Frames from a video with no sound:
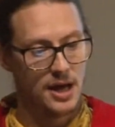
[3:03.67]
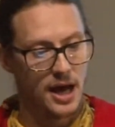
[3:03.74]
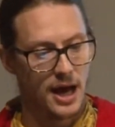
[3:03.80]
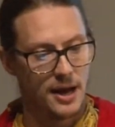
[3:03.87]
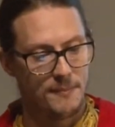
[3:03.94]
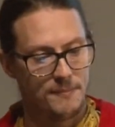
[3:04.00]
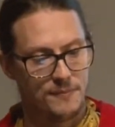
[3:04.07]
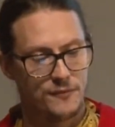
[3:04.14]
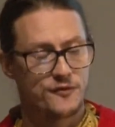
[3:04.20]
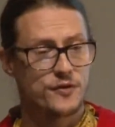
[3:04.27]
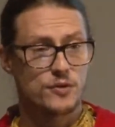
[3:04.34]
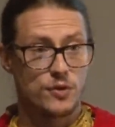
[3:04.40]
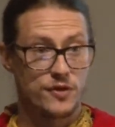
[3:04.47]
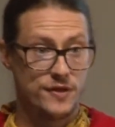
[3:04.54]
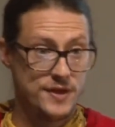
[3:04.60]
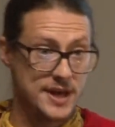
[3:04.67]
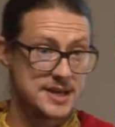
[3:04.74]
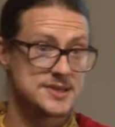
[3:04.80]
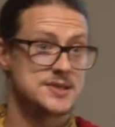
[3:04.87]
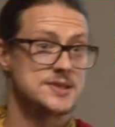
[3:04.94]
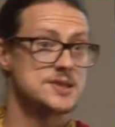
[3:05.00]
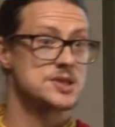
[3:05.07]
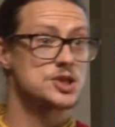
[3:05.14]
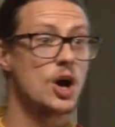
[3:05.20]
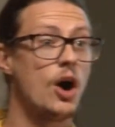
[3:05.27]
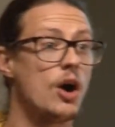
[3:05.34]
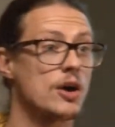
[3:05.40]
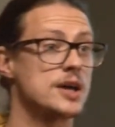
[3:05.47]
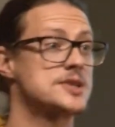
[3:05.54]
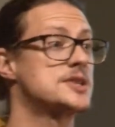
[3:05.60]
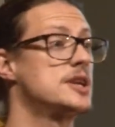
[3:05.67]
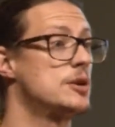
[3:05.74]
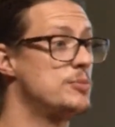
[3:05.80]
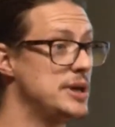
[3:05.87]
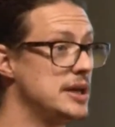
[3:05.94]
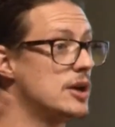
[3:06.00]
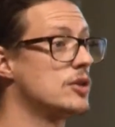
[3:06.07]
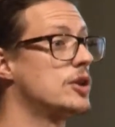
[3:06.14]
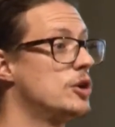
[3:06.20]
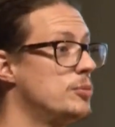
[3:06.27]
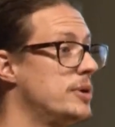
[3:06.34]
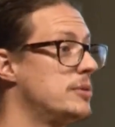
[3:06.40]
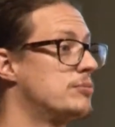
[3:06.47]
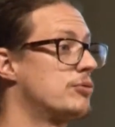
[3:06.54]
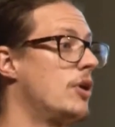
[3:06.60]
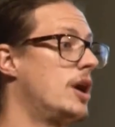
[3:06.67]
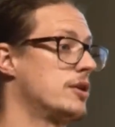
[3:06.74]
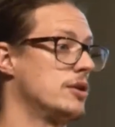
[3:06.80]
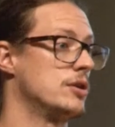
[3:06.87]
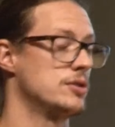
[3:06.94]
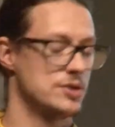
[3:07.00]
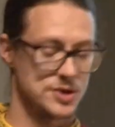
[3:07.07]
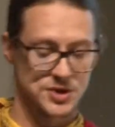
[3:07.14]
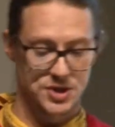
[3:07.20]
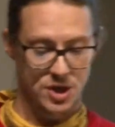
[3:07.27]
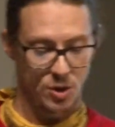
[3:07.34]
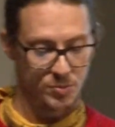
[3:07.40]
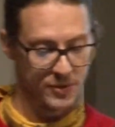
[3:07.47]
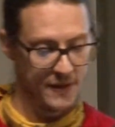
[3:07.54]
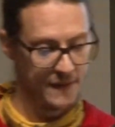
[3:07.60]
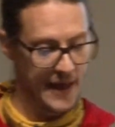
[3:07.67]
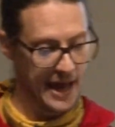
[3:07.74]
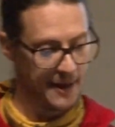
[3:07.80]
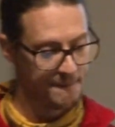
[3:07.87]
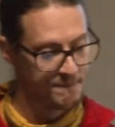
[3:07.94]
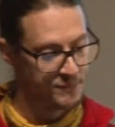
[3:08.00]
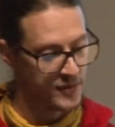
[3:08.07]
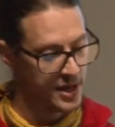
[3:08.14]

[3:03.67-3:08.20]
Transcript: For this talk, it's going to be a little bit broader scope than that.